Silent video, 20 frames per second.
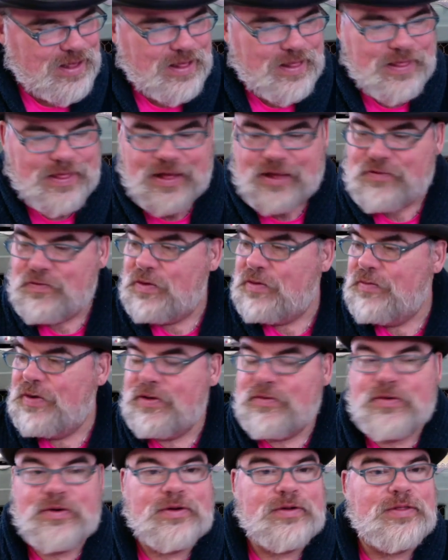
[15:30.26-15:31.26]
that's what
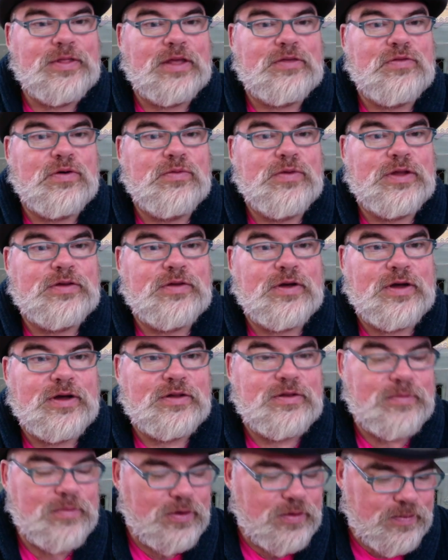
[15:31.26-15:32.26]
we were that's what we
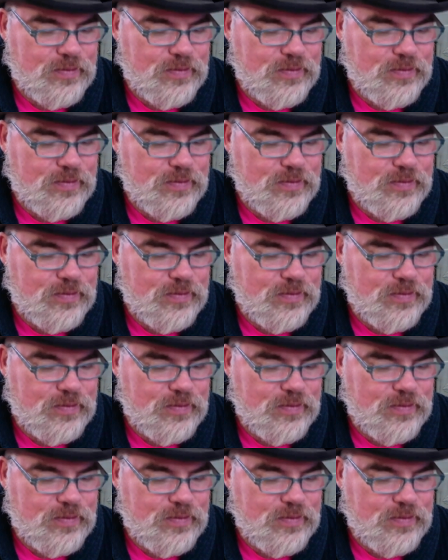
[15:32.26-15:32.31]
talked about